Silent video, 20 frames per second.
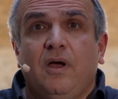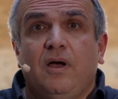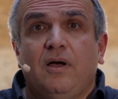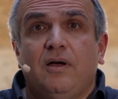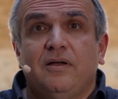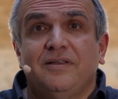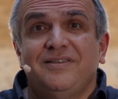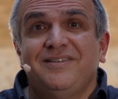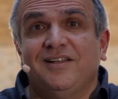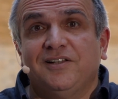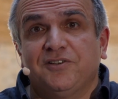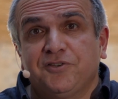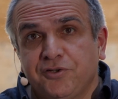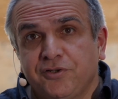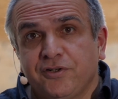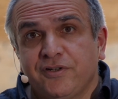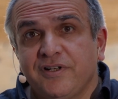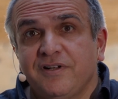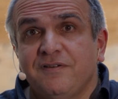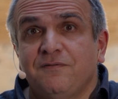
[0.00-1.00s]
The
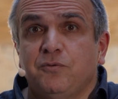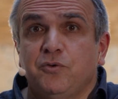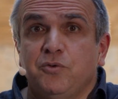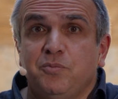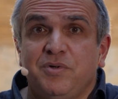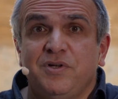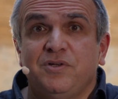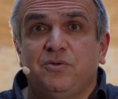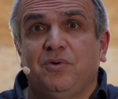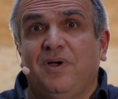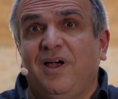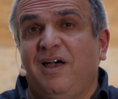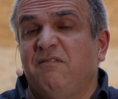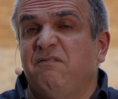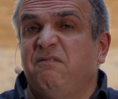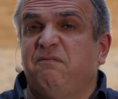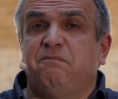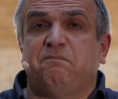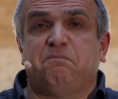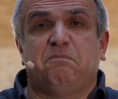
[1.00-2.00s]
alternative would be to
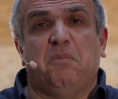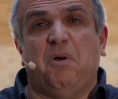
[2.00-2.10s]
have